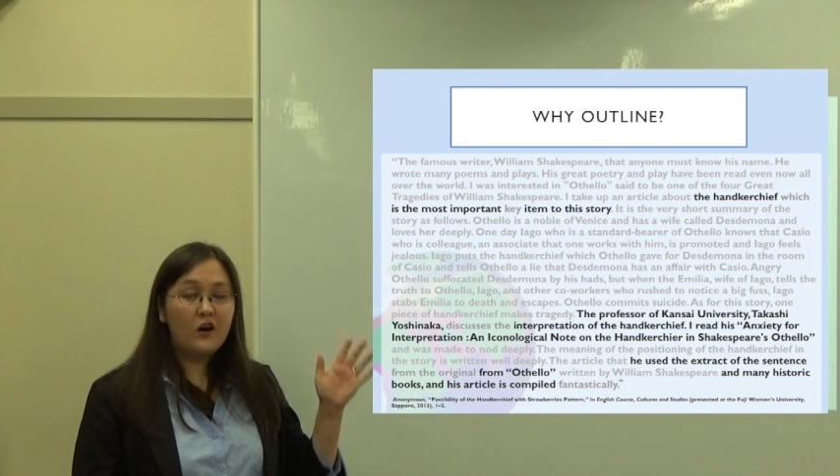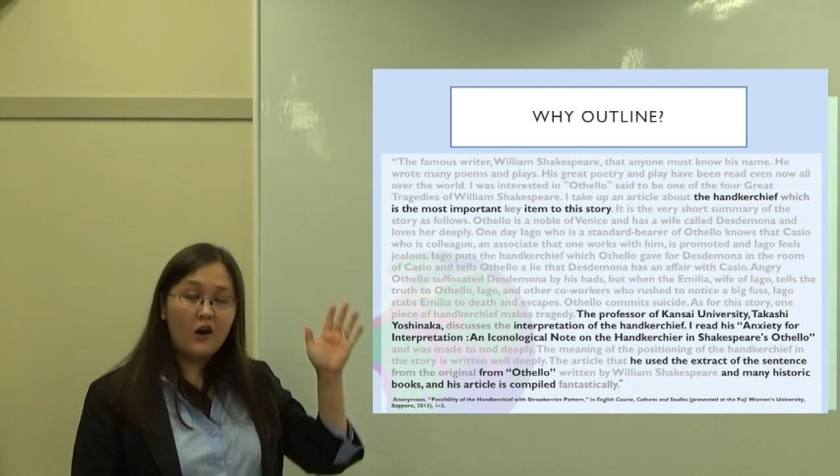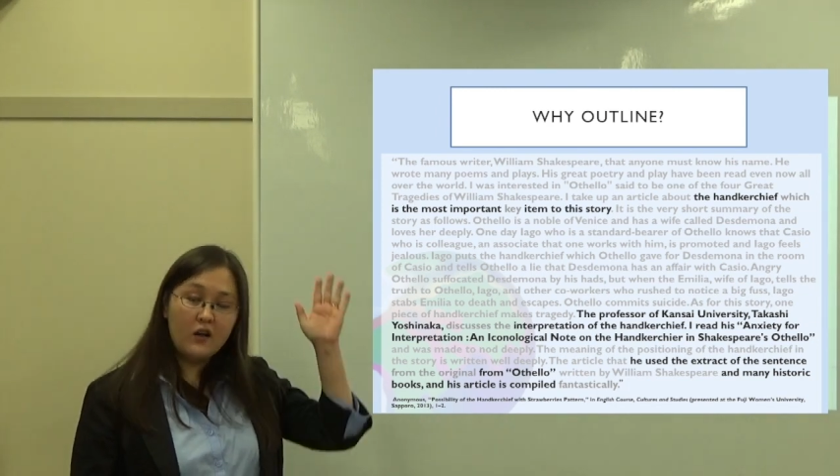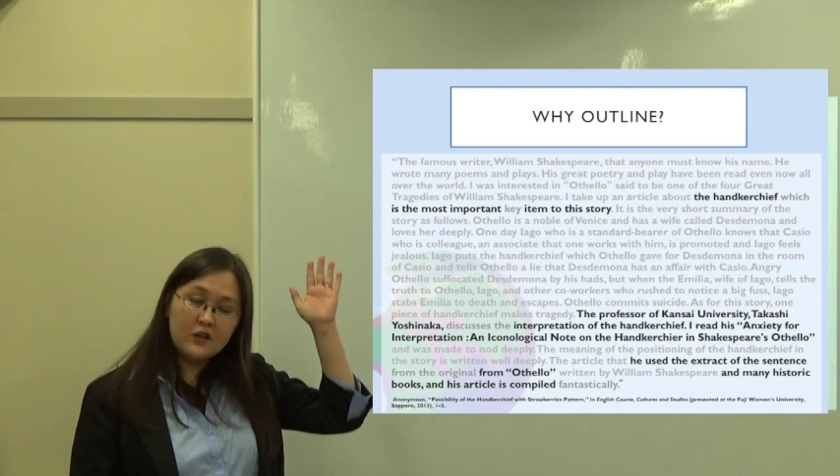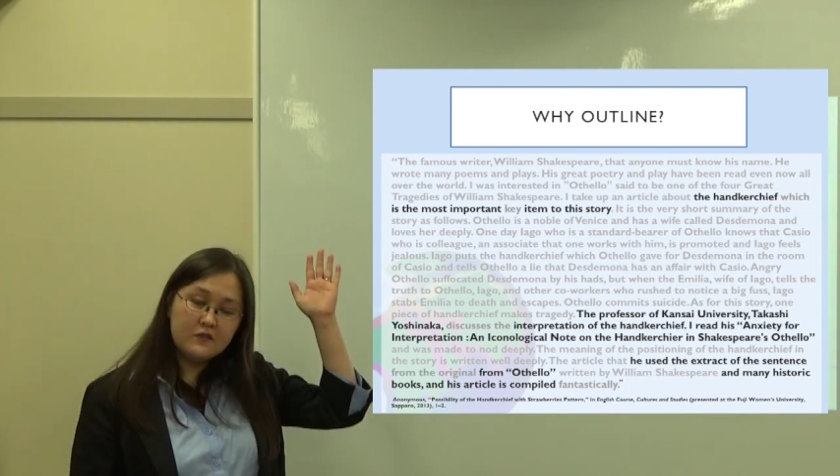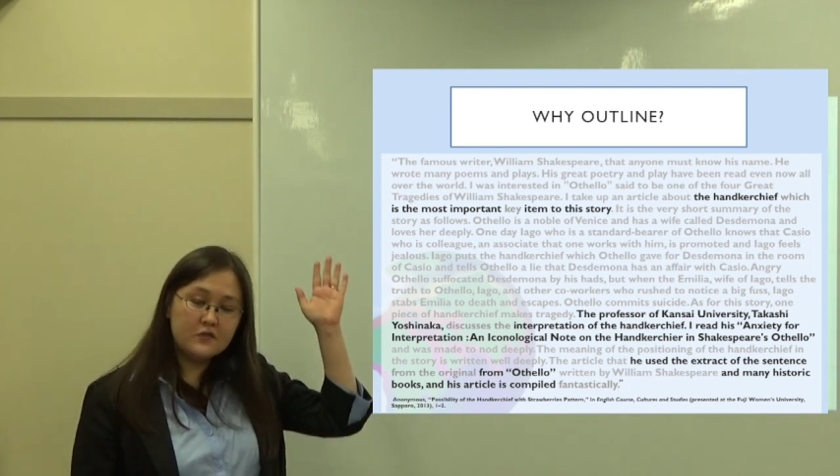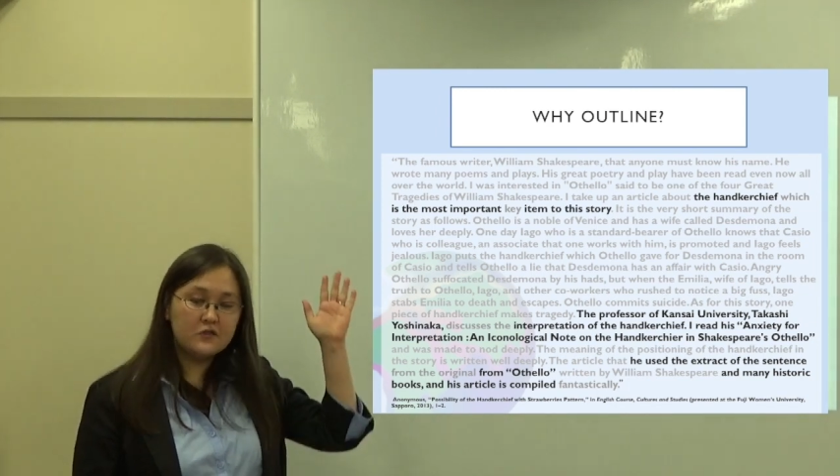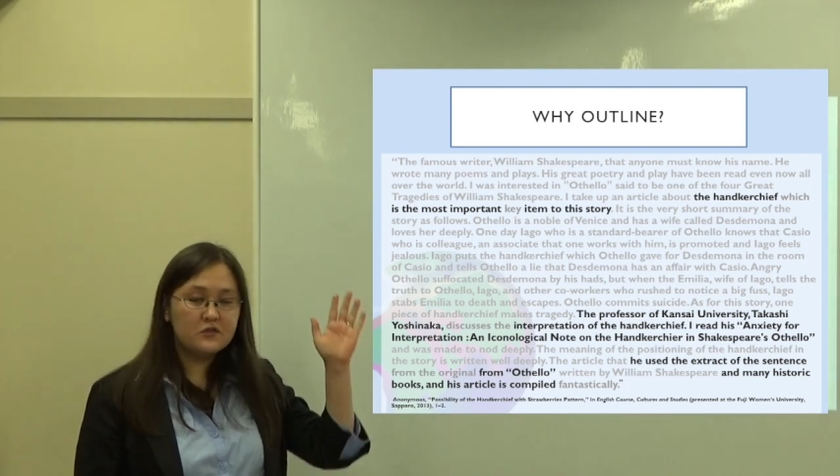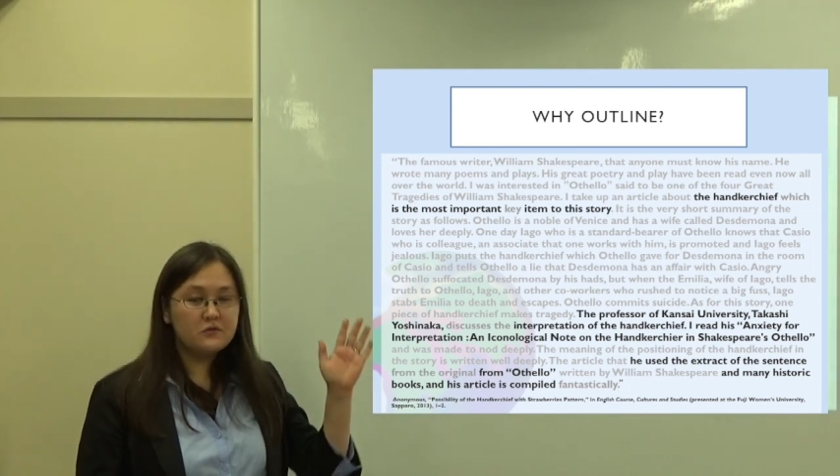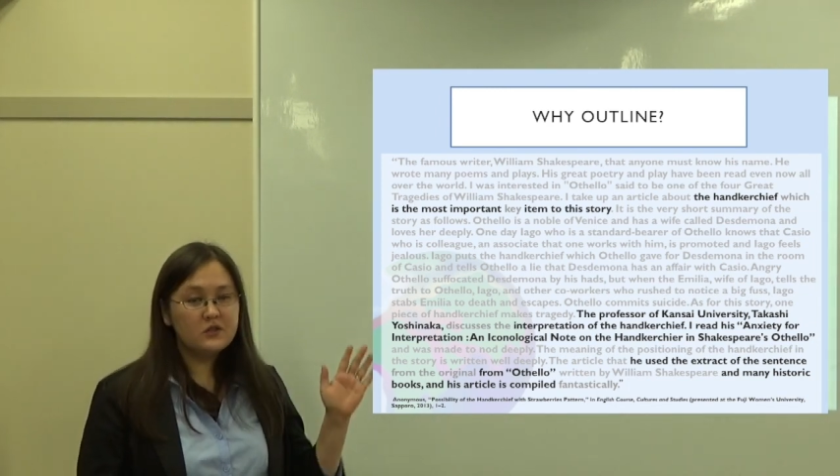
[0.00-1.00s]
All of
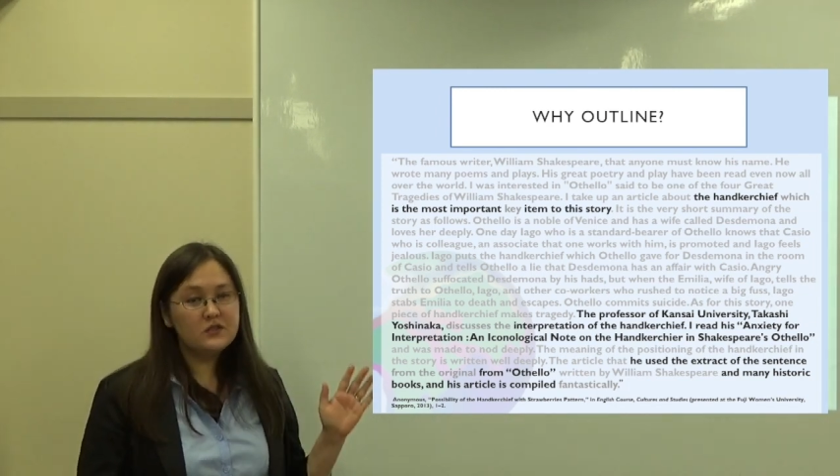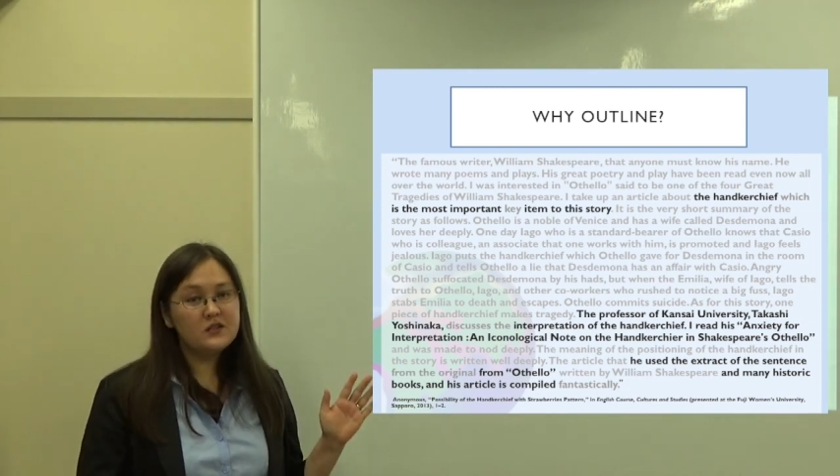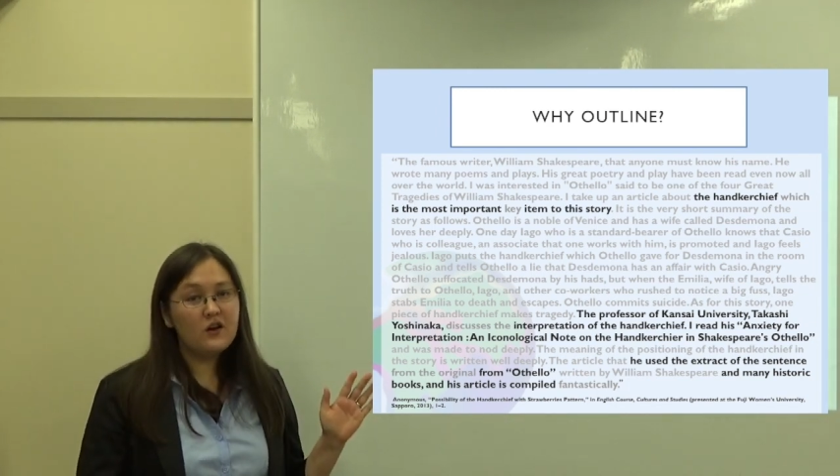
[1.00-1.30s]
those words